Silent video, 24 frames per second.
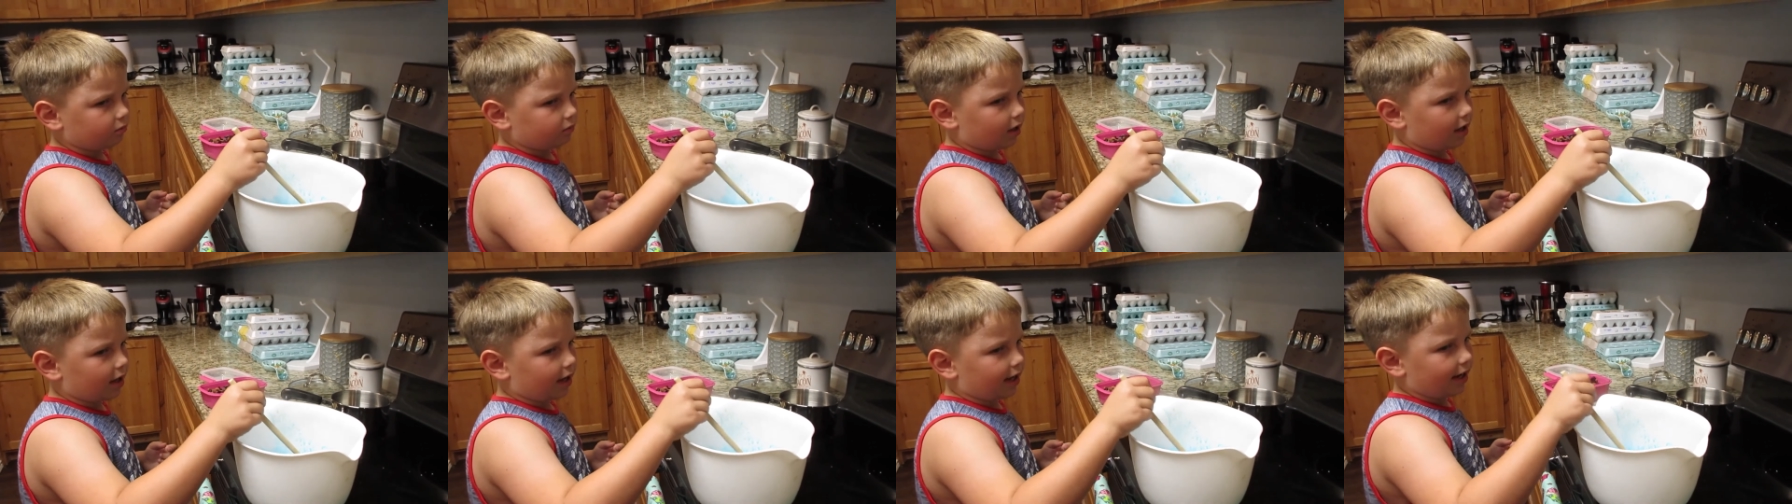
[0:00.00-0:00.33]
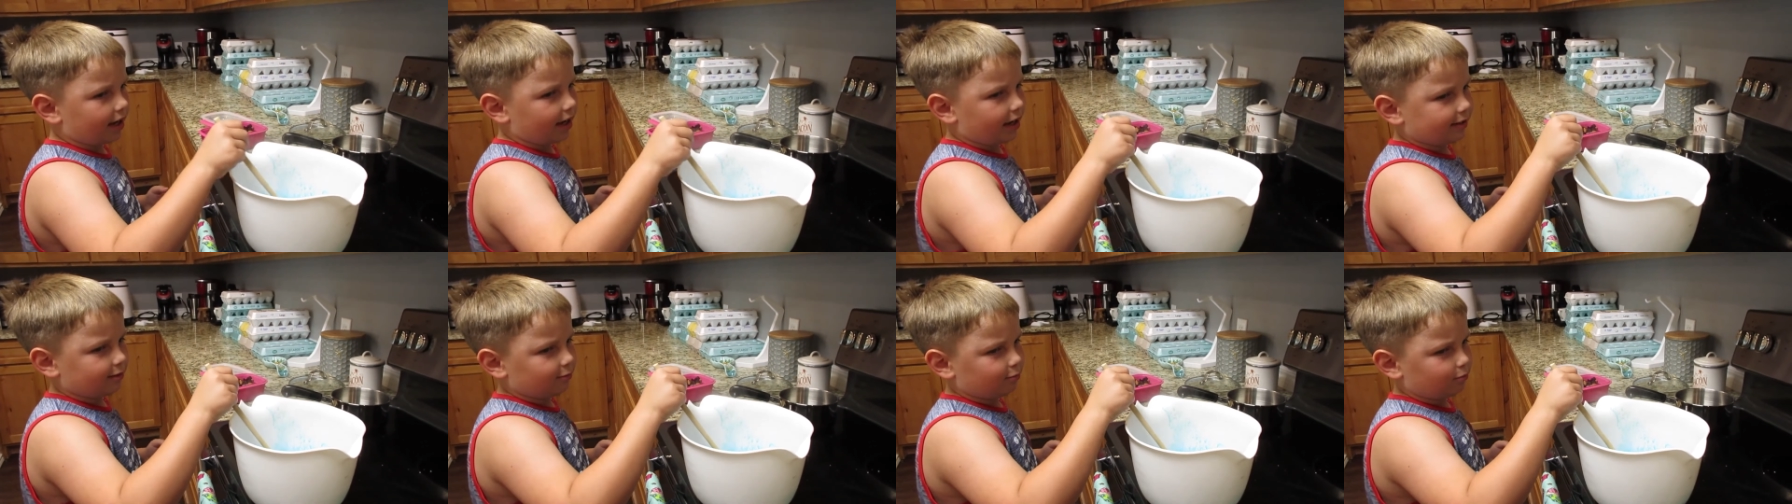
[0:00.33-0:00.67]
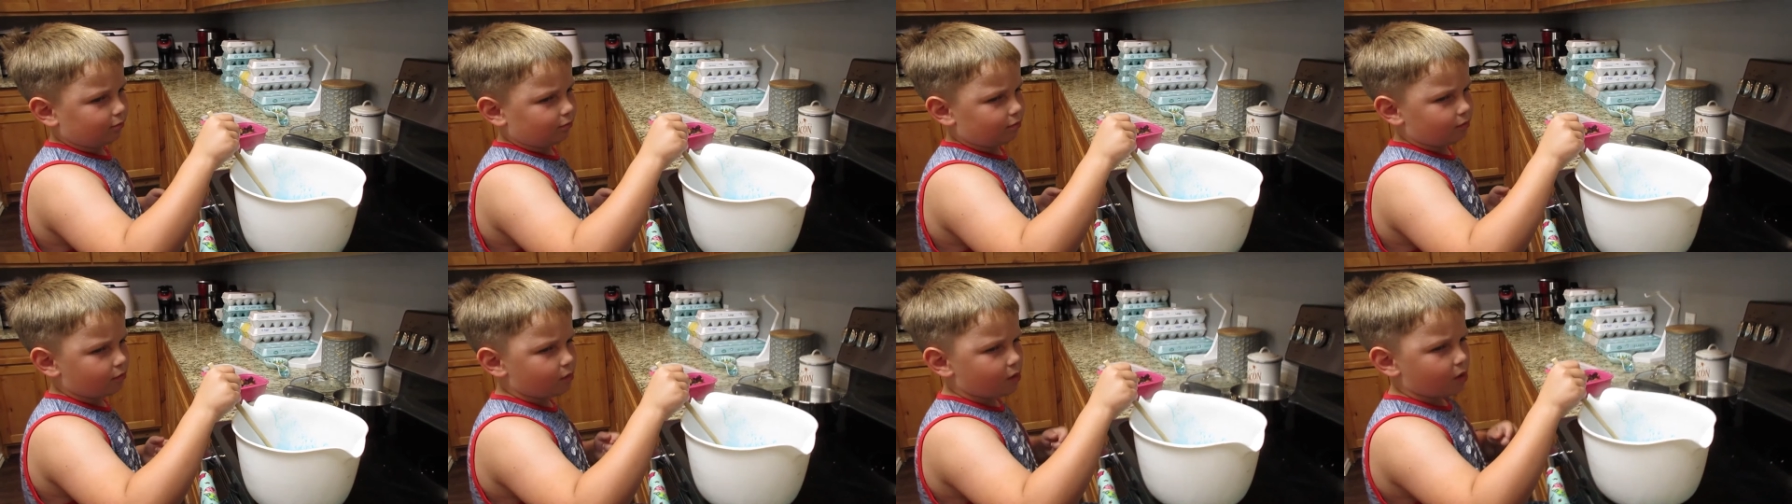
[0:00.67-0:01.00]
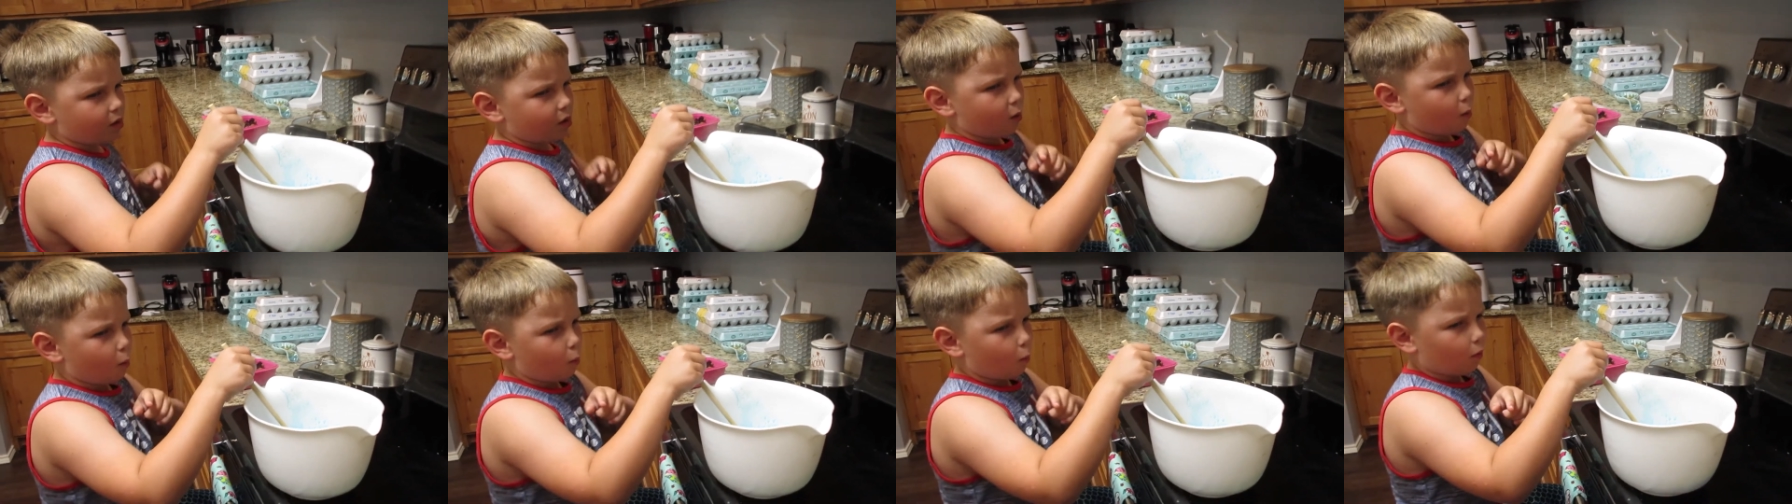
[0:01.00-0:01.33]
and
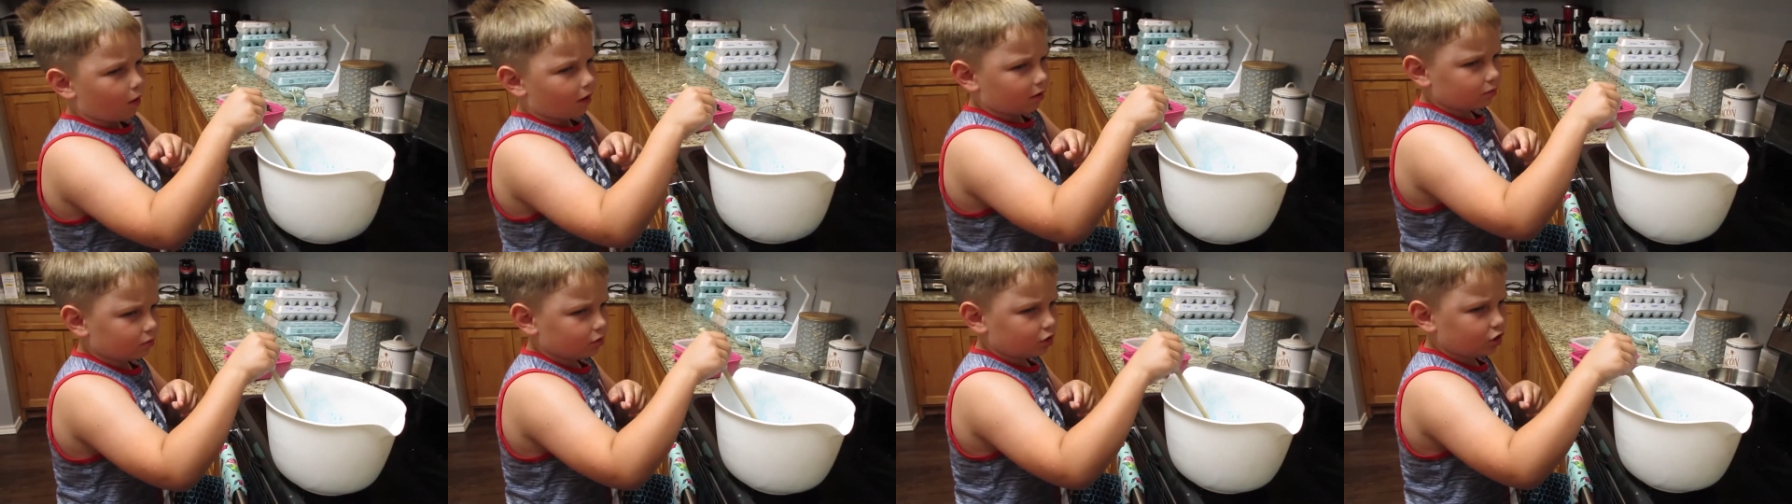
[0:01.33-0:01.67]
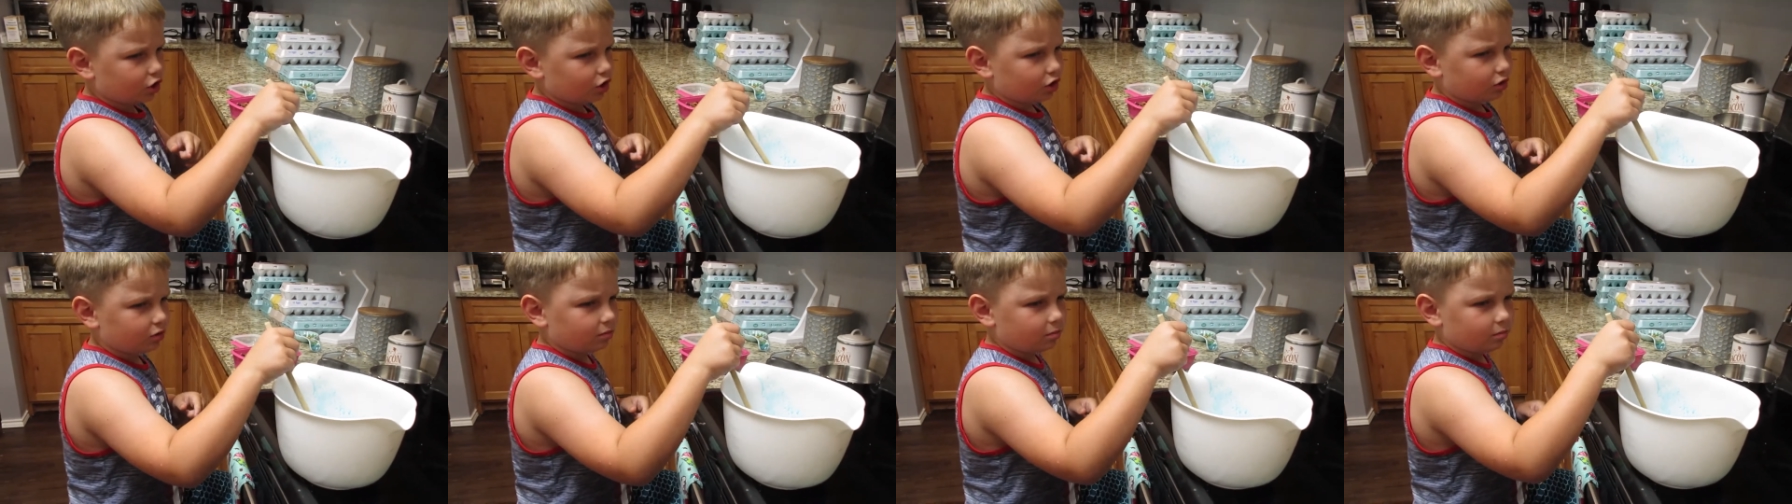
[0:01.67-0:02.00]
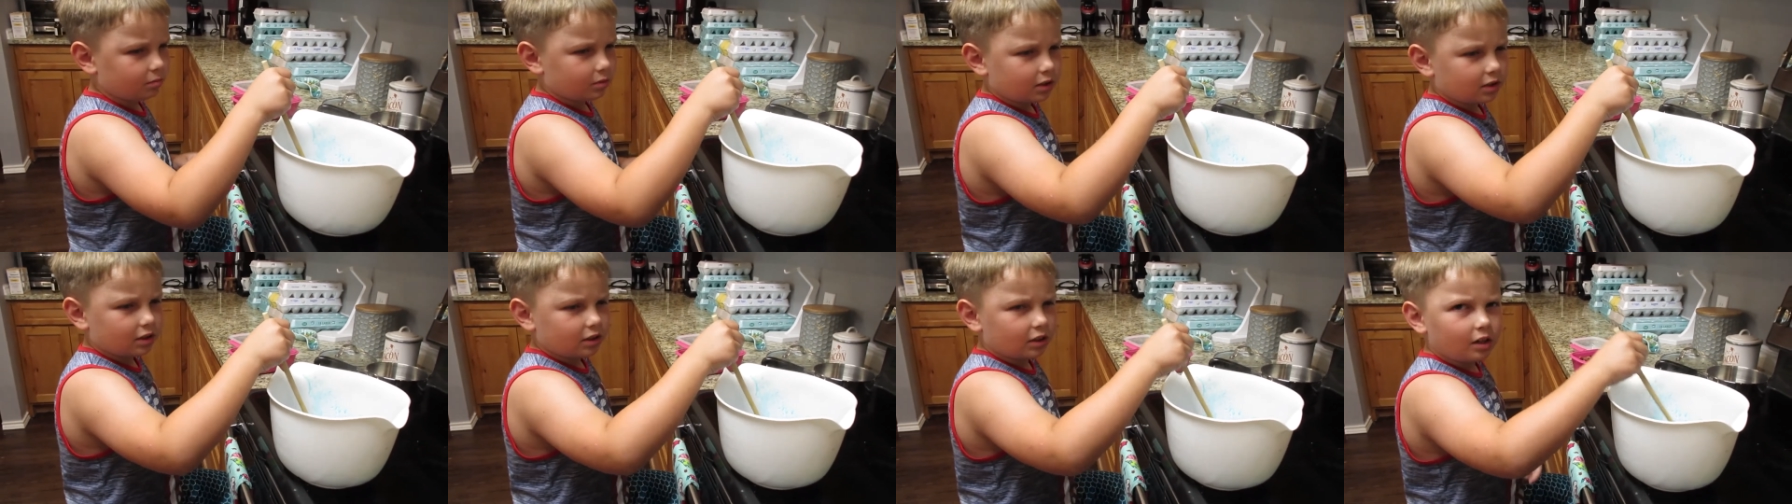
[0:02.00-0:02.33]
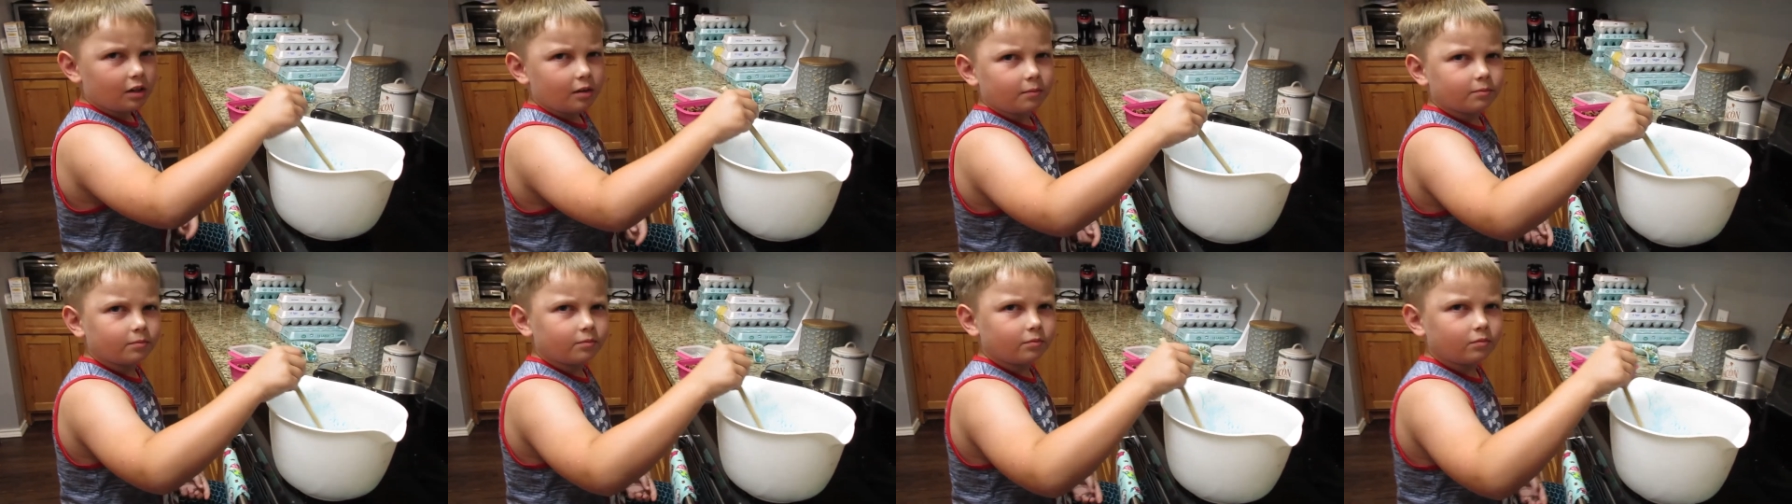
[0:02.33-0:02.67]
Welch.
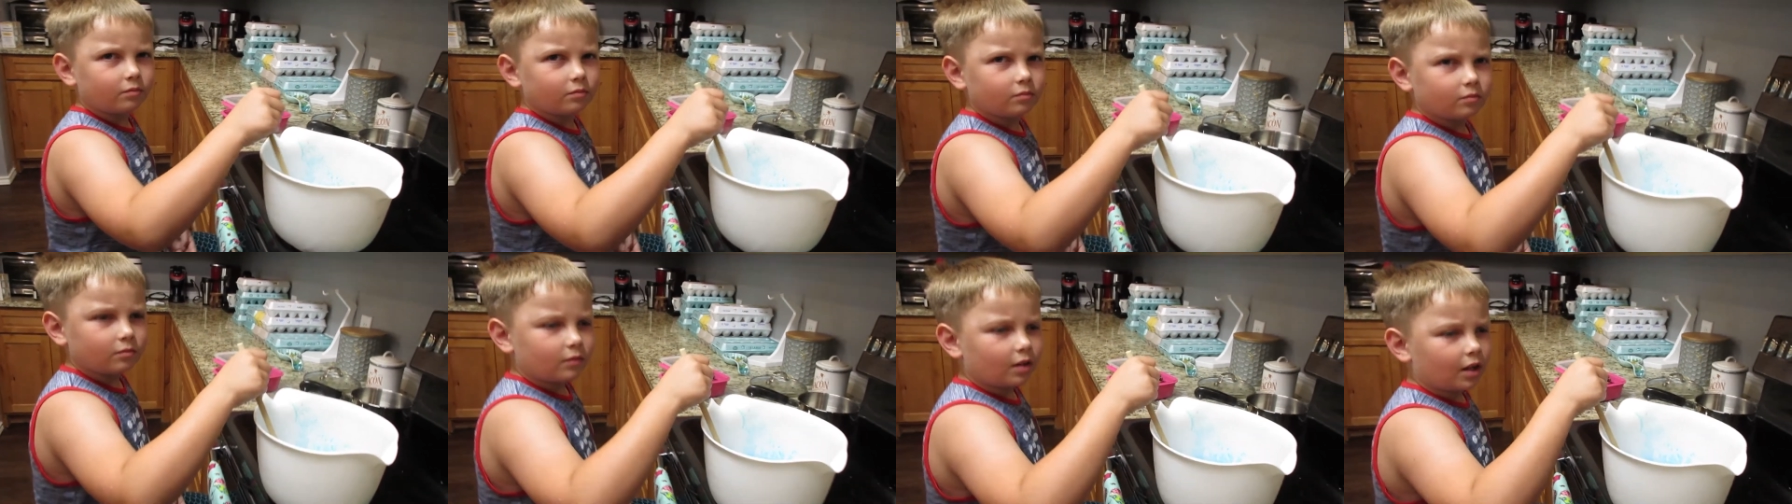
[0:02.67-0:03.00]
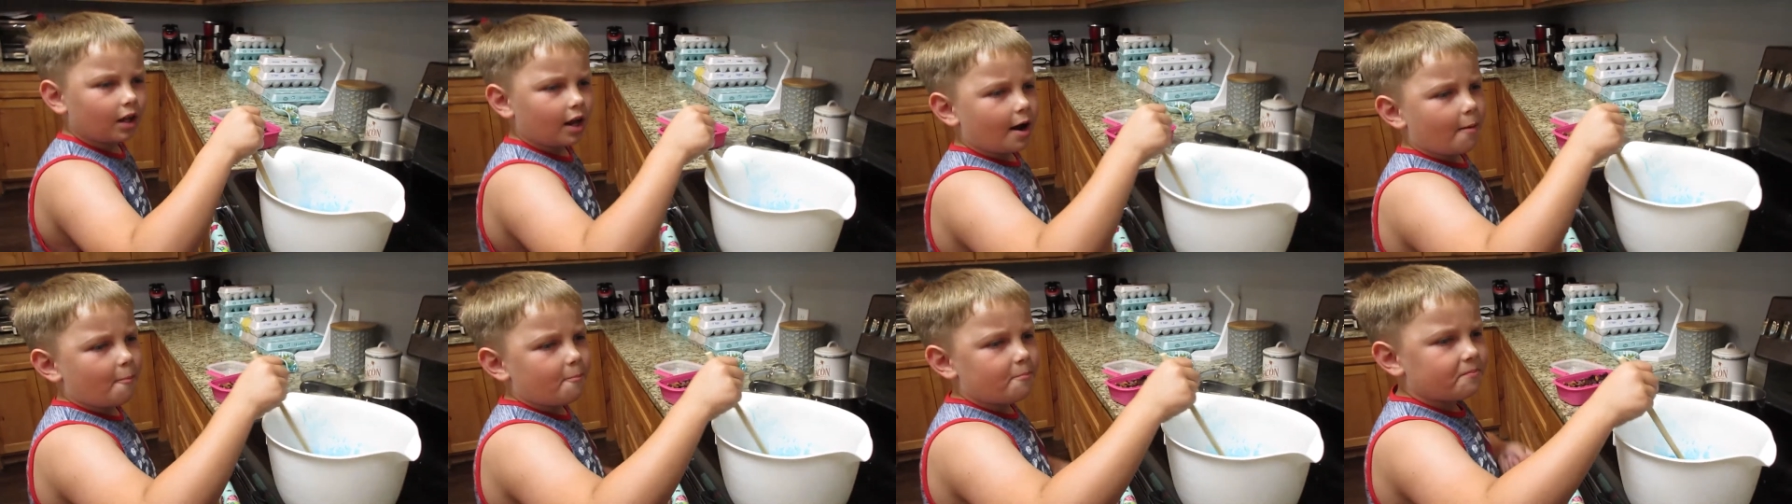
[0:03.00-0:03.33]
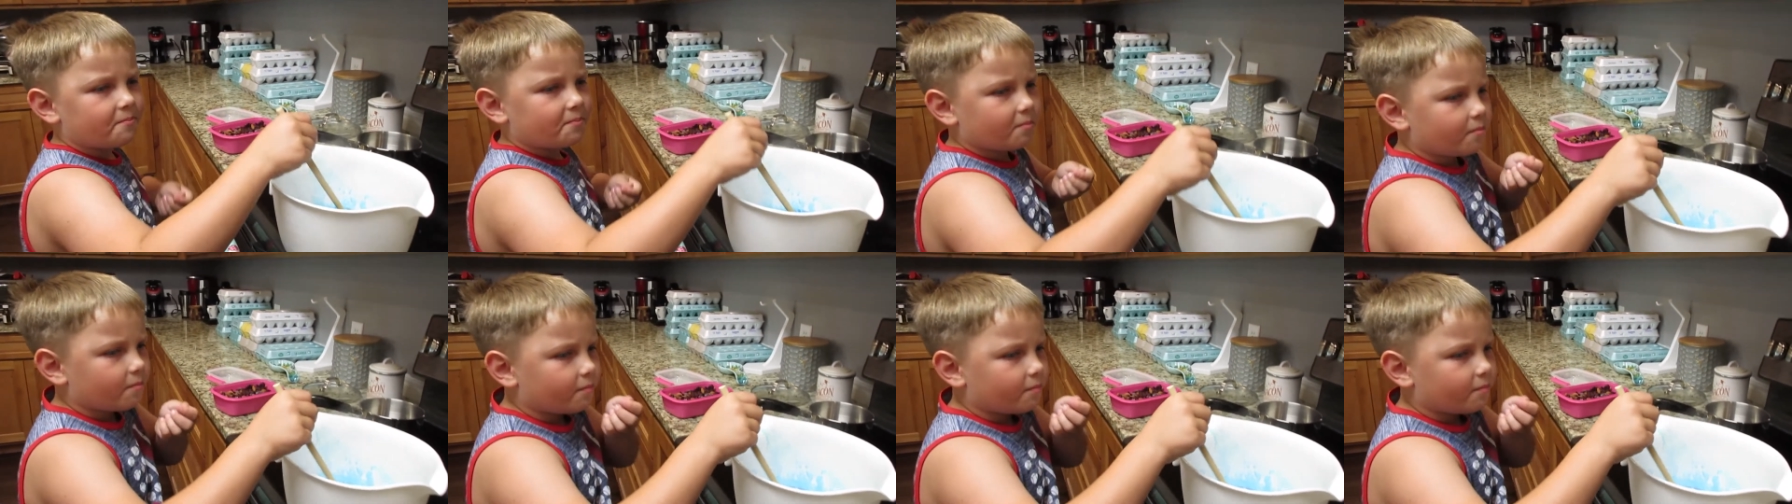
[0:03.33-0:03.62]
Welch's? Yeah. Great.